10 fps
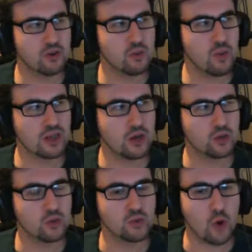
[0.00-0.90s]
a long while
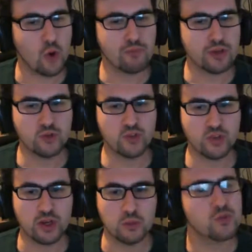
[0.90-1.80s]
ago called Aubrey
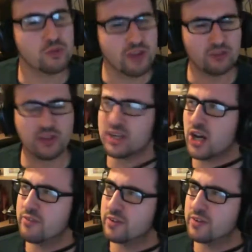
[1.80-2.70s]
Uster, which was around like
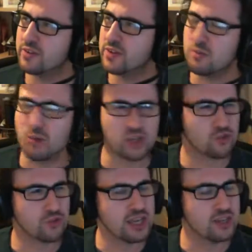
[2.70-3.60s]
kind of demonic
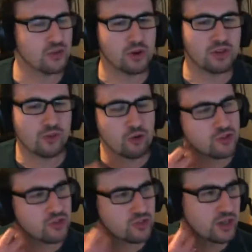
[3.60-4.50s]
tree in a demonic
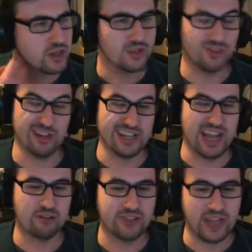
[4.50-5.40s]
forest. Doesn't really
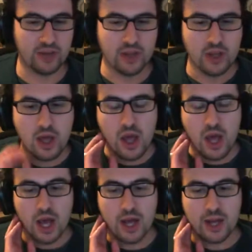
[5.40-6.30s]
narrow it down.
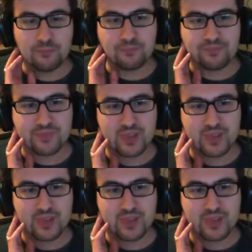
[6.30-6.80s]
That